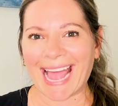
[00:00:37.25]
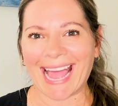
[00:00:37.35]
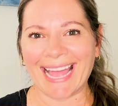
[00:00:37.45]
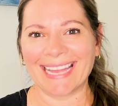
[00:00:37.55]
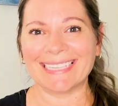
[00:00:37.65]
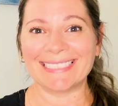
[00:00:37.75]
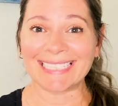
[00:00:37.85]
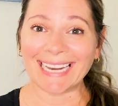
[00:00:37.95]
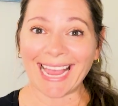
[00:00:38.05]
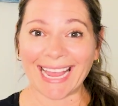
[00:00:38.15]
And
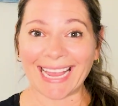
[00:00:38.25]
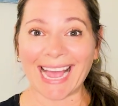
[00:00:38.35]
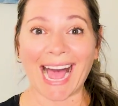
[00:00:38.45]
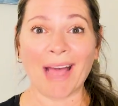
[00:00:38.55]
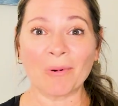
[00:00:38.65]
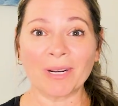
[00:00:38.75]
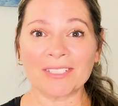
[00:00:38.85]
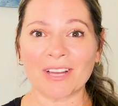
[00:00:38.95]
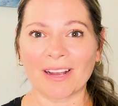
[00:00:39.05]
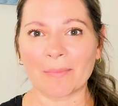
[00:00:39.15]
today I want to
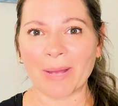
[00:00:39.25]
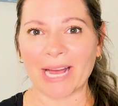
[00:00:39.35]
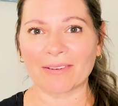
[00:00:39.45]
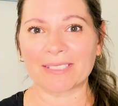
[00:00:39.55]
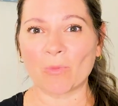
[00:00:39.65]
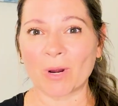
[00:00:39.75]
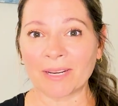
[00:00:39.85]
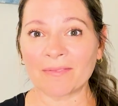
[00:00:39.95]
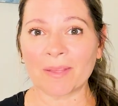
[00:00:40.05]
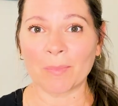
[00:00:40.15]
talk about one
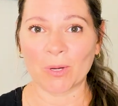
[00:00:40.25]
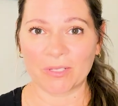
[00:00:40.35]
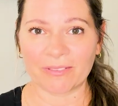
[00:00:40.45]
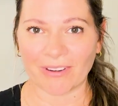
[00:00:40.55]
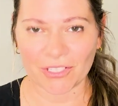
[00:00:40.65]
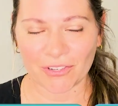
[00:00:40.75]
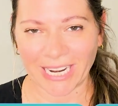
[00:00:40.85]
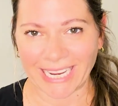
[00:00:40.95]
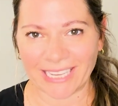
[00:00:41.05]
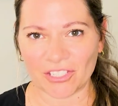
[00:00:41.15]
of the most
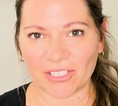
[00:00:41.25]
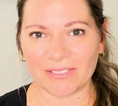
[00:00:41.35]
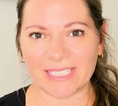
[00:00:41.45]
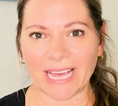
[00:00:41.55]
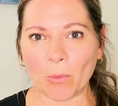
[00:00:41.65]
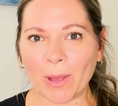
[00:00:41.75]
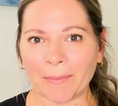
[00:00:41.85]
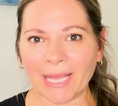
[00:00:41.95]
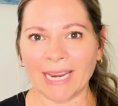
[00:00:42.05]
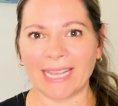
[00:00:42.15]
frustrating issues that
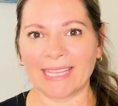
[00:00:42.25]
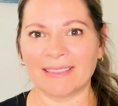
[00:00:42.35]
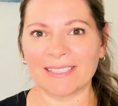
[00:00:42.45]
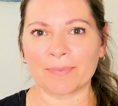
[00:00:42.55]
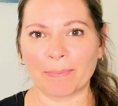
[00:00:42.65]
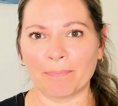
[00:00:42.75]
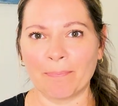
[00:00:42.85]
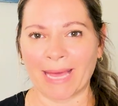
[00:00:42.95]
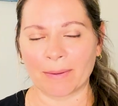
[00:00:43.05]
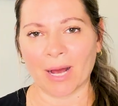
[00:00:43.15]
women in this
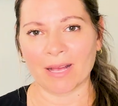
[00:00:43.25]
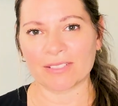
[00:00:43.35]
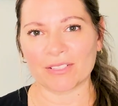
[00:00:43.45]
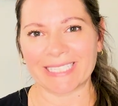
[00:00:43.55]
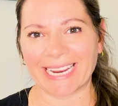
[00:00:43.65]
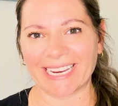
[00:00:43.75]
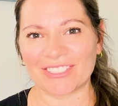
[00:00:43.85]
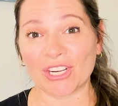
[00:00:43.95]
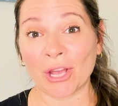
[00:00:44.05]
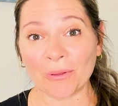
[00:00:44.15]
menopausal stage
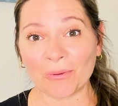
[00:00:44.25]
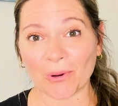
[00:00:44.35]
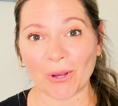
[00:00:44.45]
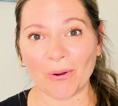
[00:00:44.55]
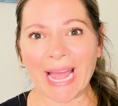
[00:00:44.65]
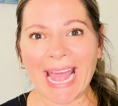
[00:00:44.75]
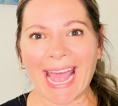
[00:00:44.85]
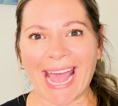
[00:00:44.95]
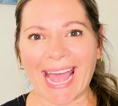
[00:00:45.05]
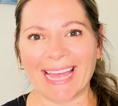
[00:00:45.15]
go through,
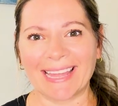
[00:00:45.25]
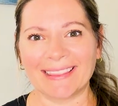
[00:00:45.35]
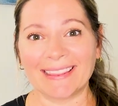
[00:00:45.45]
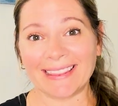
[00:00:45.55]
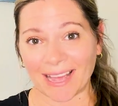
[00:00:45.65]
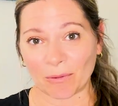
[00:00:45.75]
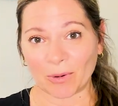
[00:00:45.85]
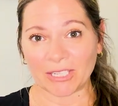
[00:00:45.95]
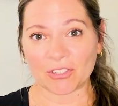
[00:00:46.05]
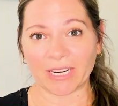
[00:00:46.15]
and that
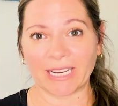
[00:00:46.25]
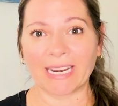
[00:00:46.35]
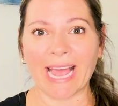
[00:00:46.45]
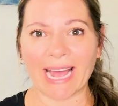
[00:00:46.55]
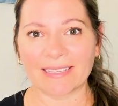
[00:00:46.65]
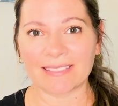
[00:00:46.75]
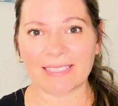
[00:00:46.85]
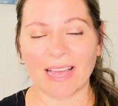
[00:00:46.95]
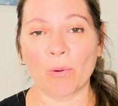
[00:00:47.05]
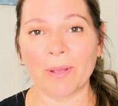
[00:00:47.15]
we treat as
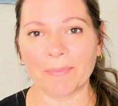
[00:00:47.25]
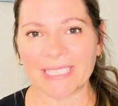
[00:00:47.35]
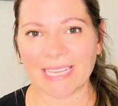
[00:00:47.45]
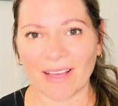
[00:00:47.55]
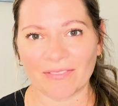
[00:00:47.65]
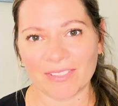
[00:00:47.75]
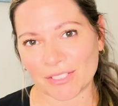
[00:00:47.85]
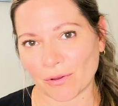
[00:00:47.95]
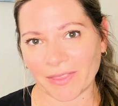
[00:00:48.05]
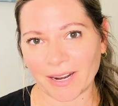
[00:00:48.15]
a women's health
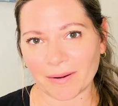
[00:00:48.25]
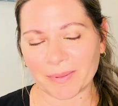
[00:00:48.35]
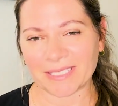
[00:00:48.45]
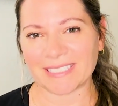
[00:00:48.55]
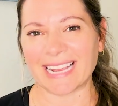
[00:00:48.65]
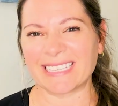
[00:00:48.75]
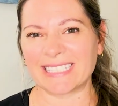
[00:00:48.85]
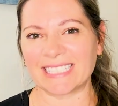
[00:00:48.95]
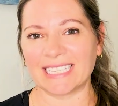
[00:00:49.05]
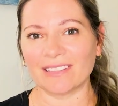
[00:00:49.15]
physical therapist. I
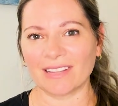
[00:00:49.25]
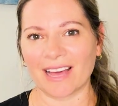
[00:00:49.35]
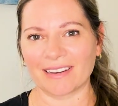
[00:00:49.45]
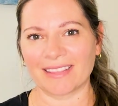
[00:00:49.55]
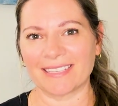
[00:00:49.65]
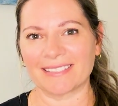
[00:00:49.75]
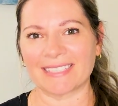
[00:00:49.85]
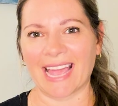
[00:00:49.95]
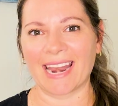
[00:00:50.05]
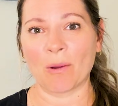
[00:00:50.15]
see a lot of this,
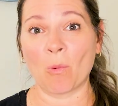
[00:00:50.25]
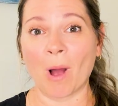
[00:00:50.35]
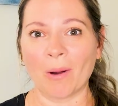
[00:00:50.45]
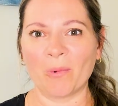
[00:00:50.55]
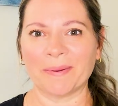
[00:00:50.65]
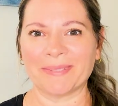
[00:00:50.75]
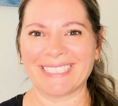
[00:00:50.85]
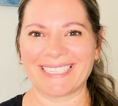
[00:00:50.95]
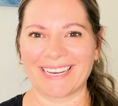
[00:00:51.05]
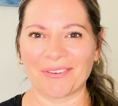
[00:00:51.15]
and I want
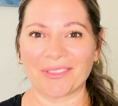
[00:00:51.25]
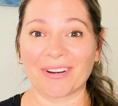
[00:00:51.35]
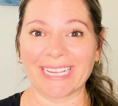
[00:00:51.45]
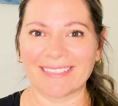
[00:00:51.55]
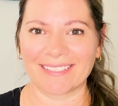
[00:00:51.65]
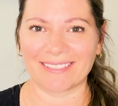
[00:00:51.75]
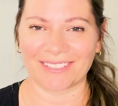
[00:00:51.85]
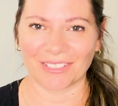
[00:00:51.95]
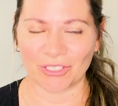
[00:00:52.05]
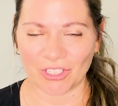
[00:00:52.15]
women to know there is a
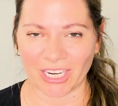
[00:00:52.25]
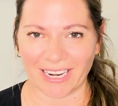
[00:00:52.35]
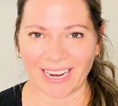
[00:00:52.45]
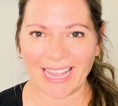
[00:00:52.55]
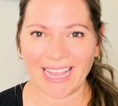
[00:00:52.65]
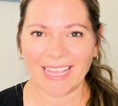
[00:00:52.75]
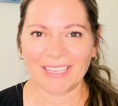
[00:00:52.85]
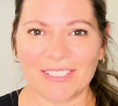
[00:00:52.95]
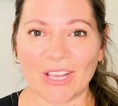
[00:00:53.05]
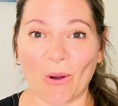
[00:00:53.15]
solution.
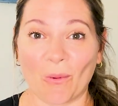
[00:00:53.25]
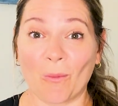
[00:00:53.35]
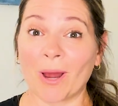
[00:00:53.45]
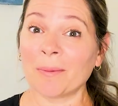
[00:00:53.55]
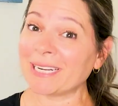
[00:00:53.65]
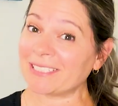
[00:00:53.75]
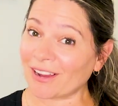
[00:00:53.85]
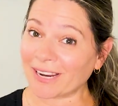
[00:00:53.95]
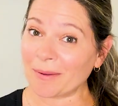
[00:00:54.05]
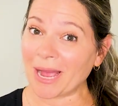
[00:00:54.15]
So what am I
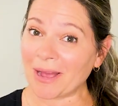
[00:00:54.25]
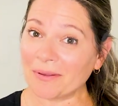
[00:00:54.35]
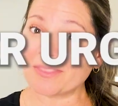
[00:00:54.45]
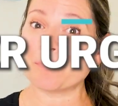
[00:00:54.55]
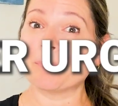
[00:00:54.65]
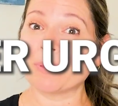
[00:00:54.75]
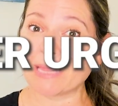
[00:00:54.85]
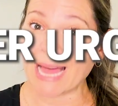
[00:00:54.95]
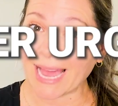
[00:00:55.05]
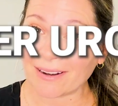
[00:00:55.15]
talking about? The
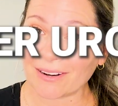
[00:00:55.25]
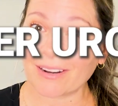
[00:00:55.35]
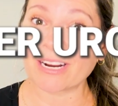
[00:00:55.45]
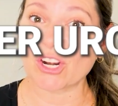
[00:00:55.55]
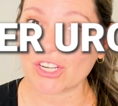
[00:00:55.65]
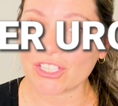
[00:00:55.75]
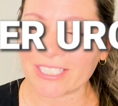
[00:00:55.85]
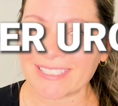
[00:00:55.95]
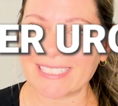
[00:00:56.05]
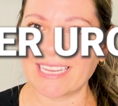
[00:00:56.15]
bladder
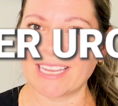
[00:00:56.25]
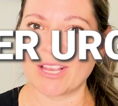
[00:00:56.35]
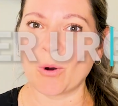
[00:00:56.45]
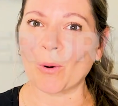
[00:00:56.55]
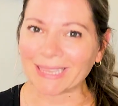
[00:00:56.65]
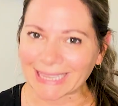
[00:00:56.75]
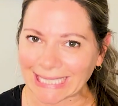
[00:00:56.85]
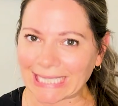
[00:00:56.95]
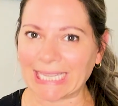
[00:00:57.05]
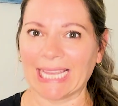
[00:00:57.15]
urgency or
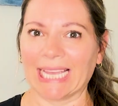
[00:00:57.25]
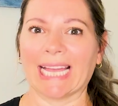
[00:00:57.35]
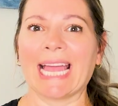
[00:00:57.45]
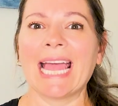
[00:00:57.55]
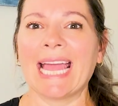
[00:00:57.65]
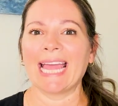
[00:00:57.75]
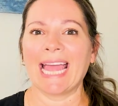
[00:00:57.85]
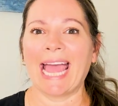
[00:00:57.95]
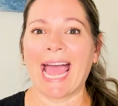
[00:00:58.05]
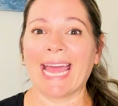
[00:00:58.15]
leaking.
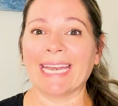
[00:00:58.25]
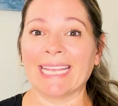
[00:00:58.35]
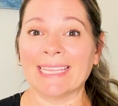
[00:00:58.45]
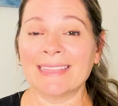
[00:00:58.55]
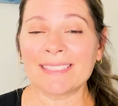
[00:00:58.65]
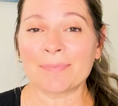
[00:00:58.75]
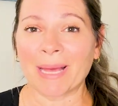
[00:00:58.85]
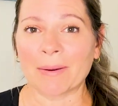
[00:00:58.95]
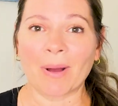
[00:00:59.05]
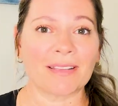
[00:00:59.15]
And in this
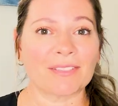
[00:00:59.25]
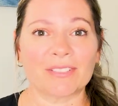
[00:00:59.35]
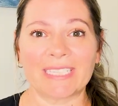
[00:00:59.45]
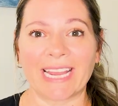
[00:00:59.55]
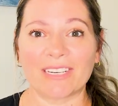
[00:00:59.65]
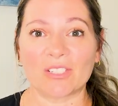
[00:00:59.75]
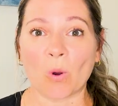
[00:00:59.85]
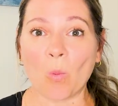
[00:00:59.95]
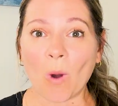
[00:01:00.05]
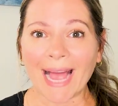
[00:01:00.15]
menopausal stage,
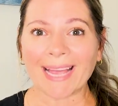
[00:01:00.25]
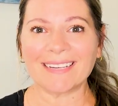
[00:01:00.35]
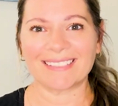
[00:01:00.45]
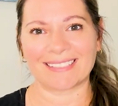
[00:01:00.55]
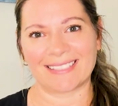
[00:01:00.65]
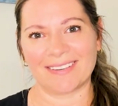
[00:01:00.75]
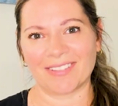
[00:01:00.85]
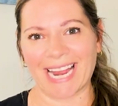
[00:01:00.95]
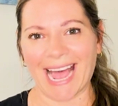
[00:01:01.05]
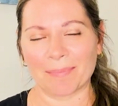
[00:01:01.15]
why does this
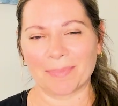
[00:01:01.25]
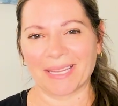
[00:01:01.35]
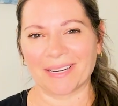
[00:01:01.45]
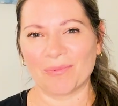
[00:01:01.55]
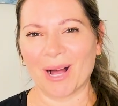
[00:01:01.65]
even happen?